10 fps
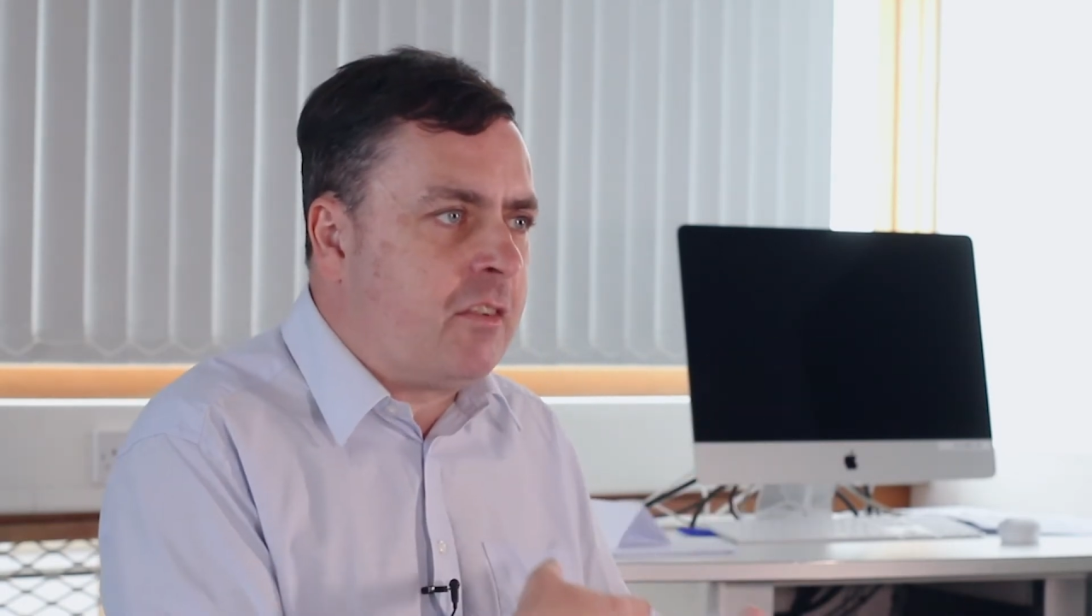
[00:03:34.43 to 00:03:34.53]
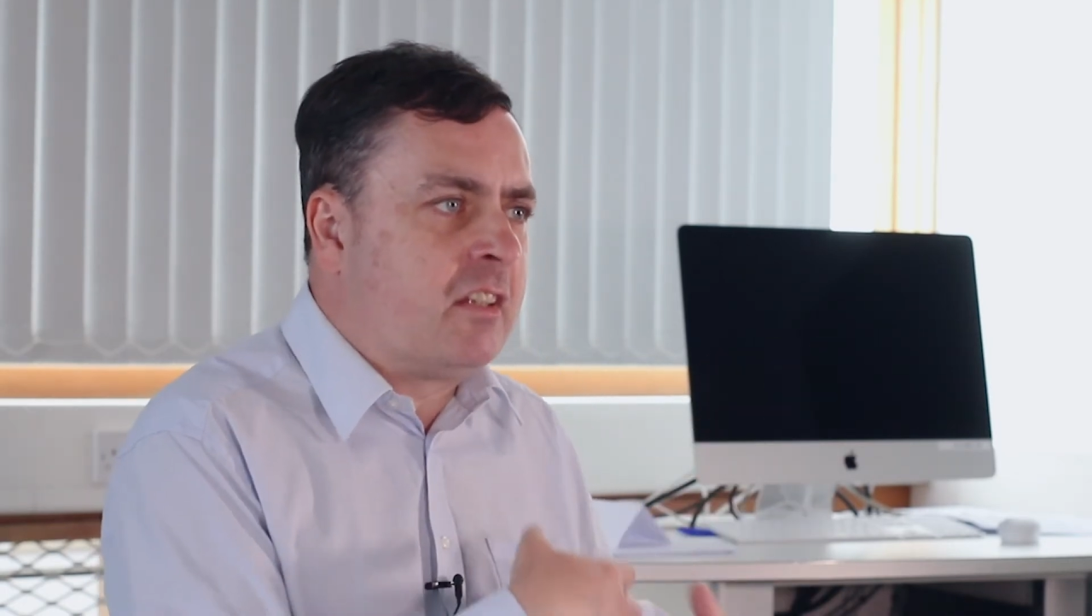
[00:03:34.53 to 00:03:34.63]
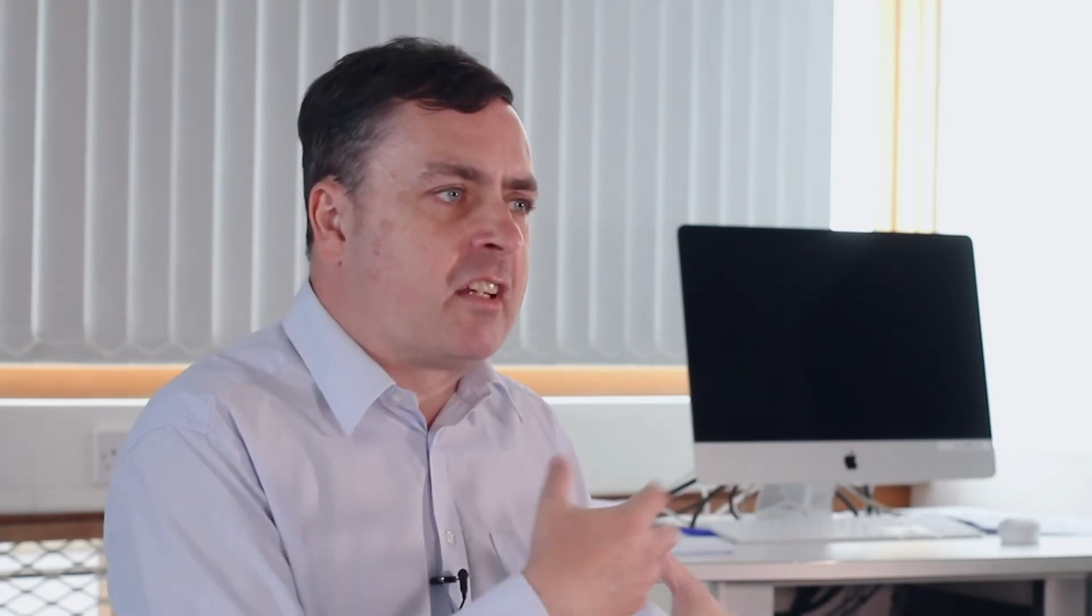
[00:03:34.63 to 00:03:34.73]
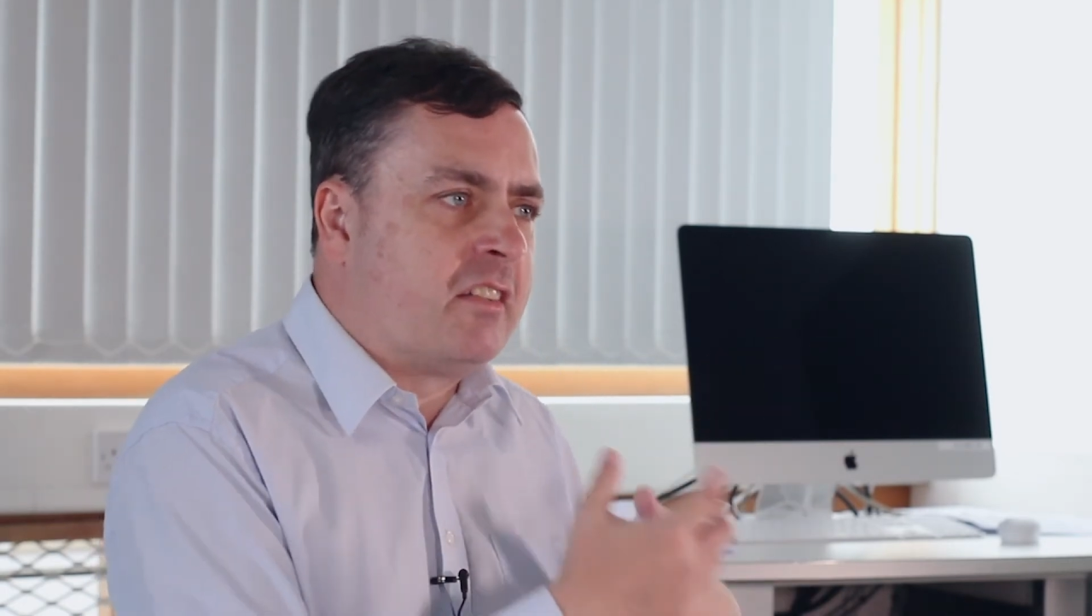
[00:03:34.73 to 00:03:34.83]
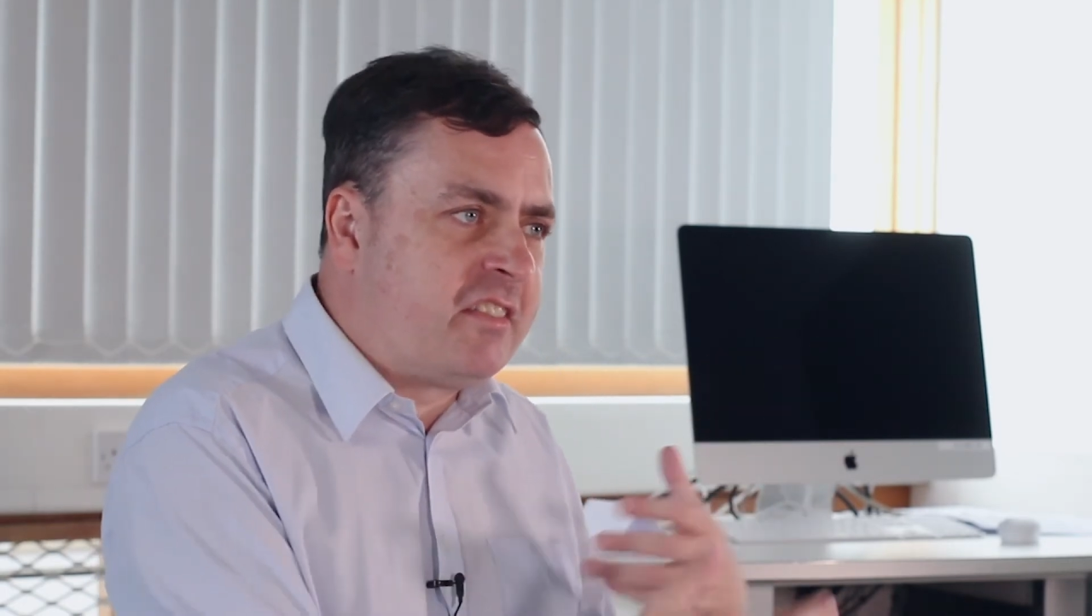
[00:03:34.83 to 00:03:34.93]

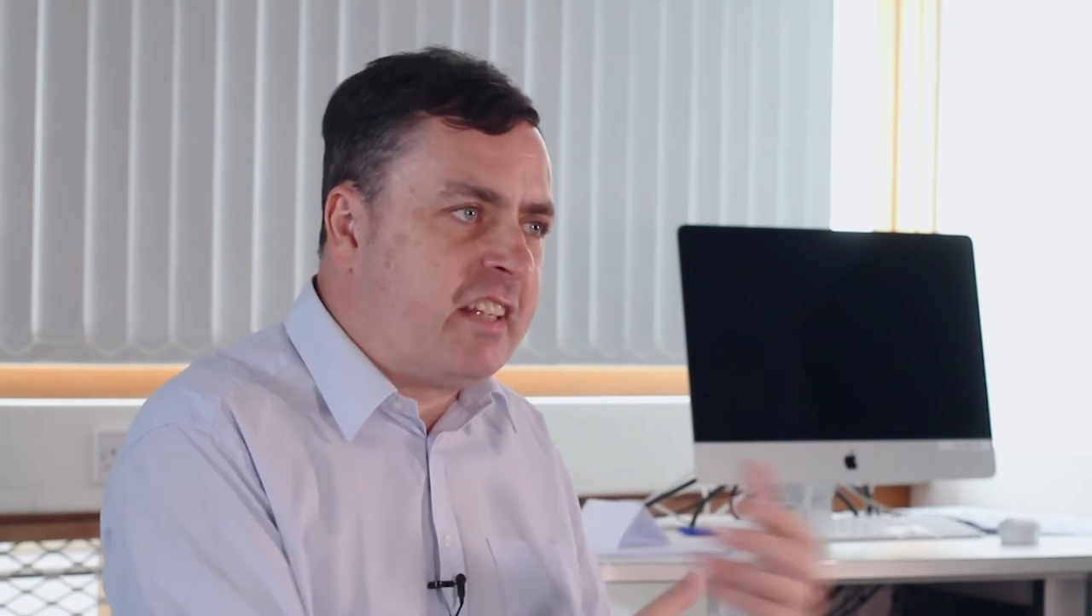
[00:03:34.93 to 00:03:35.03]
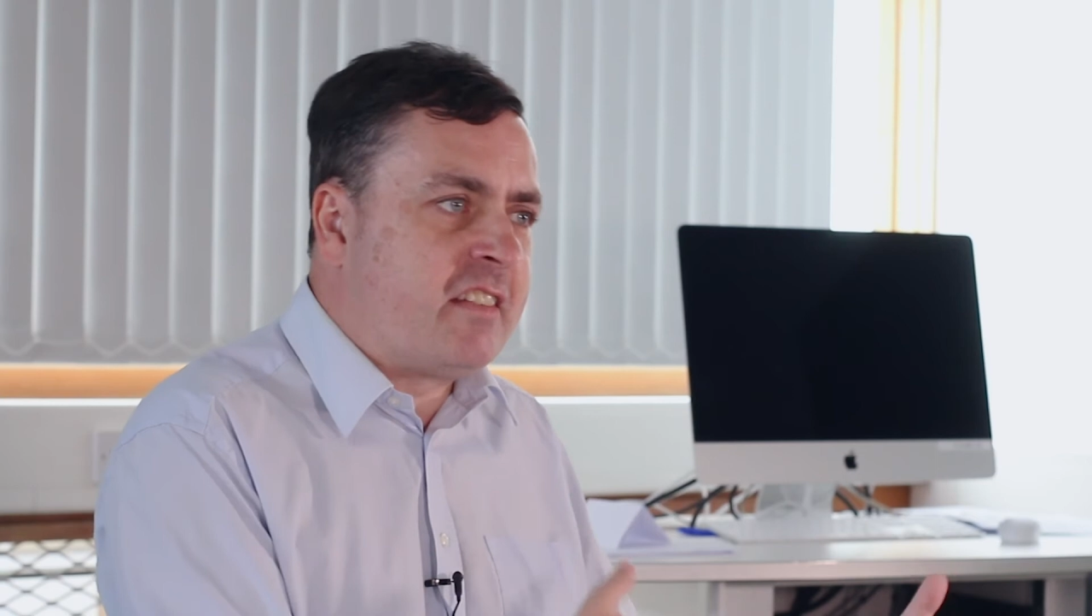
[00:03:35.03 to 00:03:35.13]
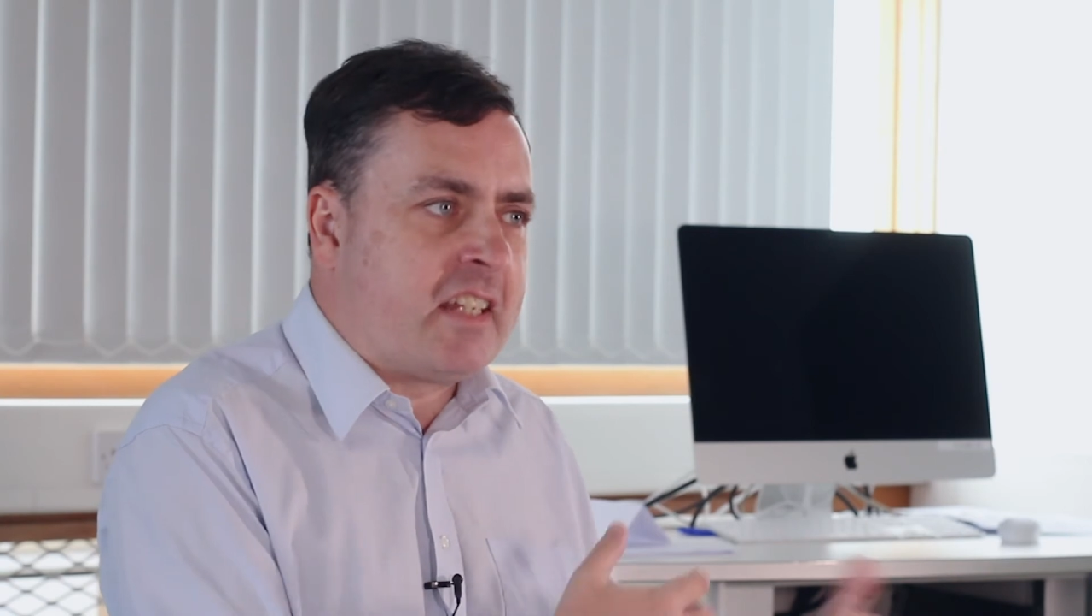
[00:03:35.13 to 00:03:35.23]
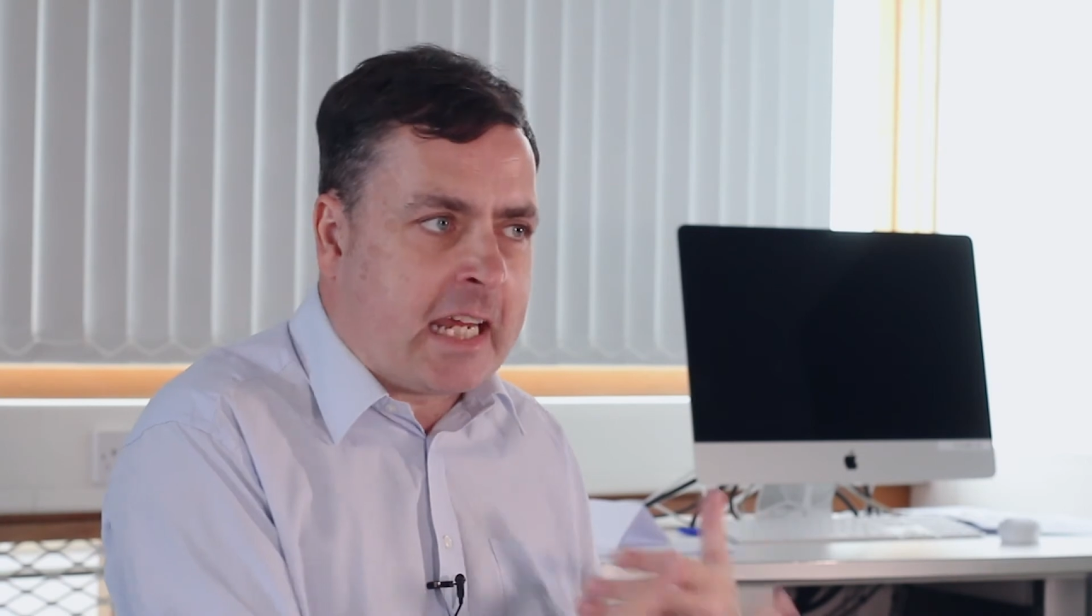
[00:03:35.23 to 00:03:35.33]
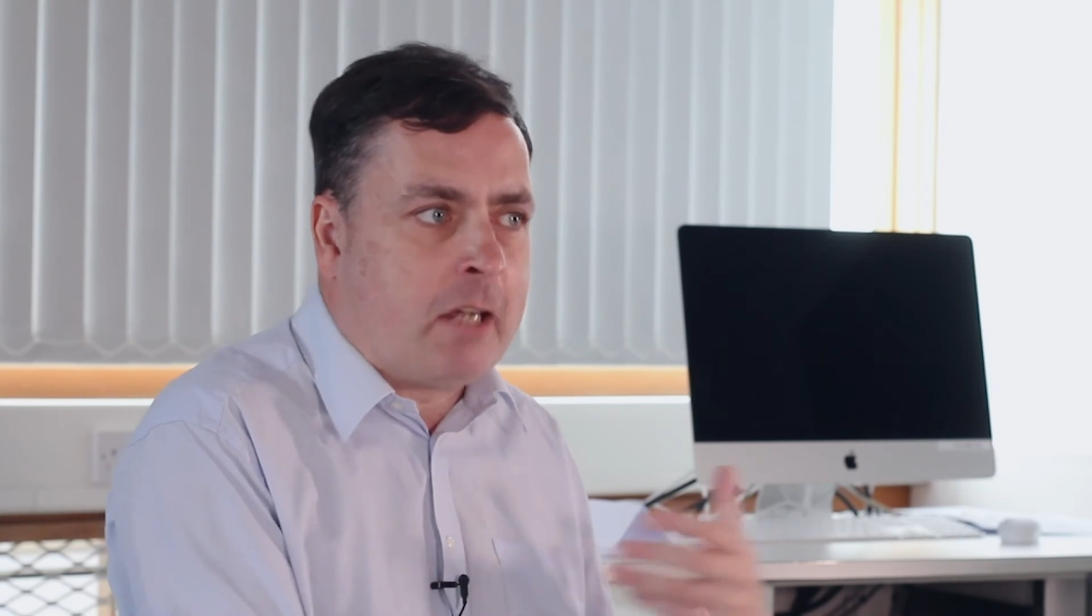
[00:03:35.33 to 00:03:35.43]
and kind of
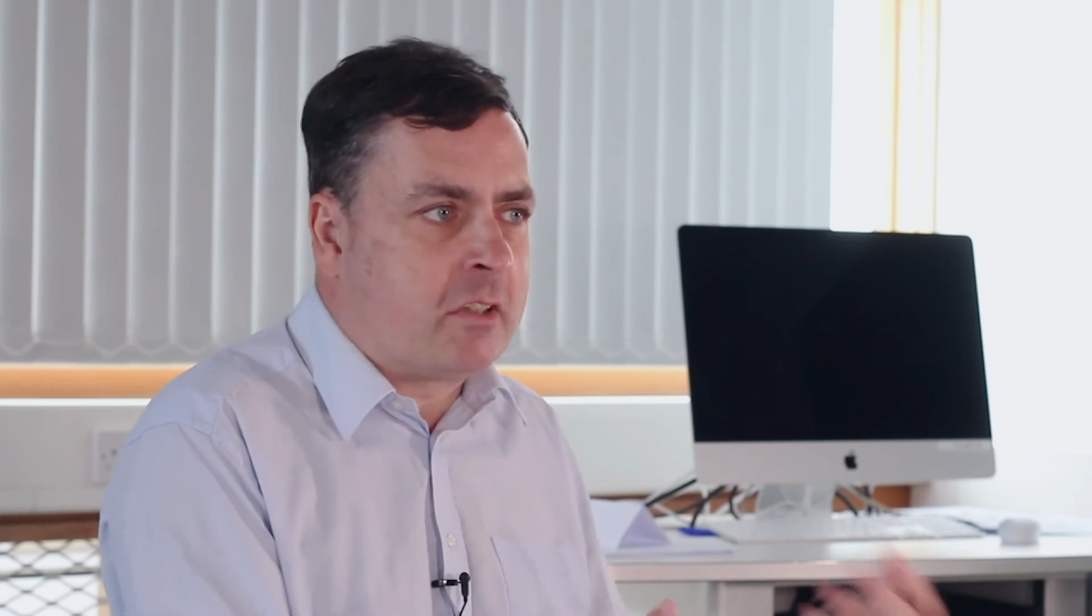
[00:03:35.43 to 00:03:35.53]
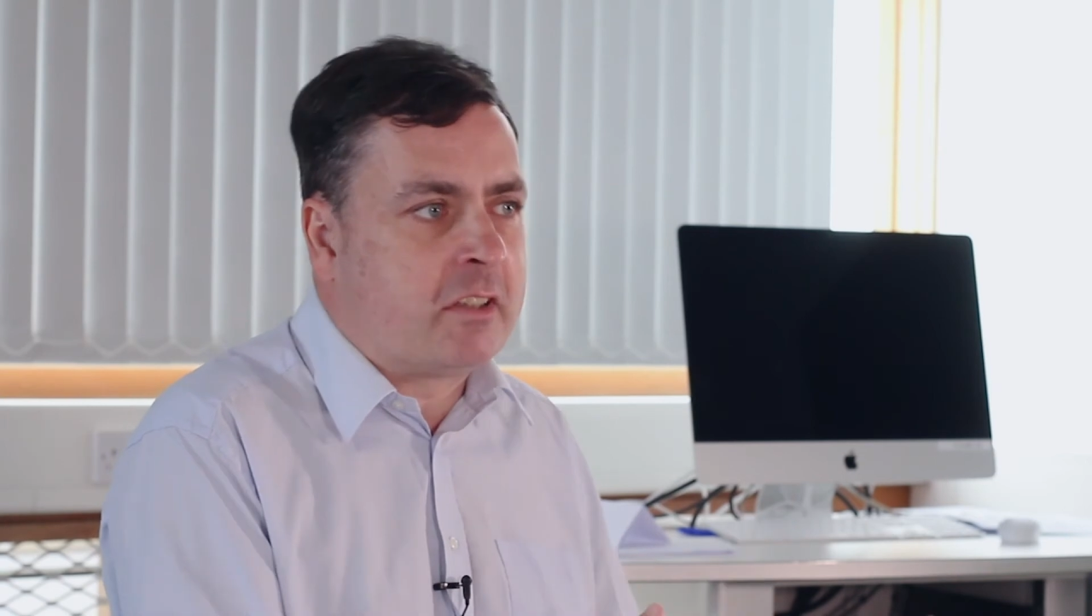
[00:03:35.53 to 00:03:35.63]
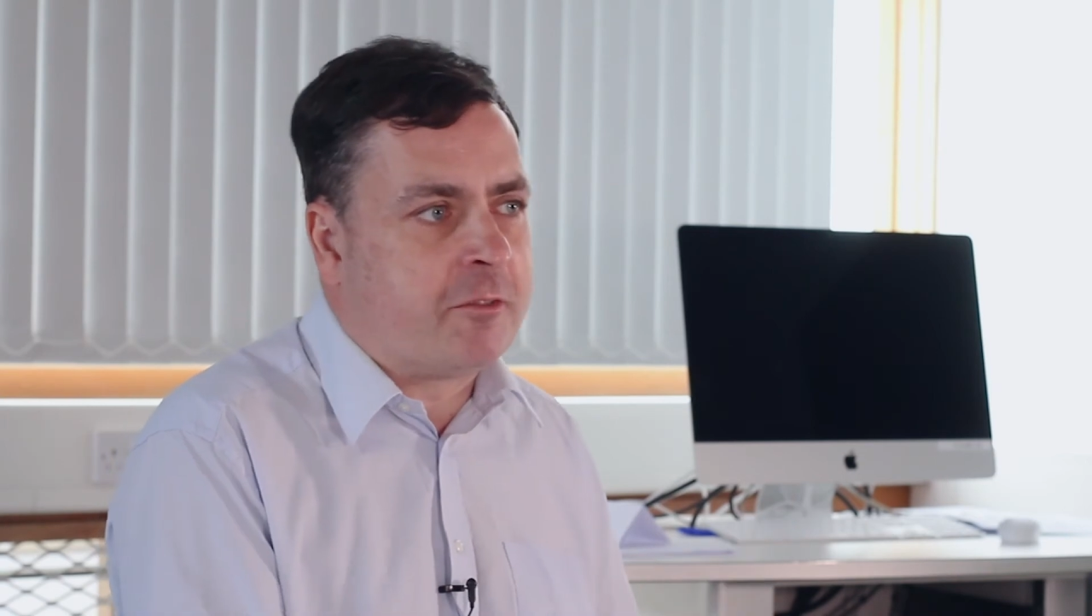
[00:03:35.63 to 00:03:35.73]
setting out the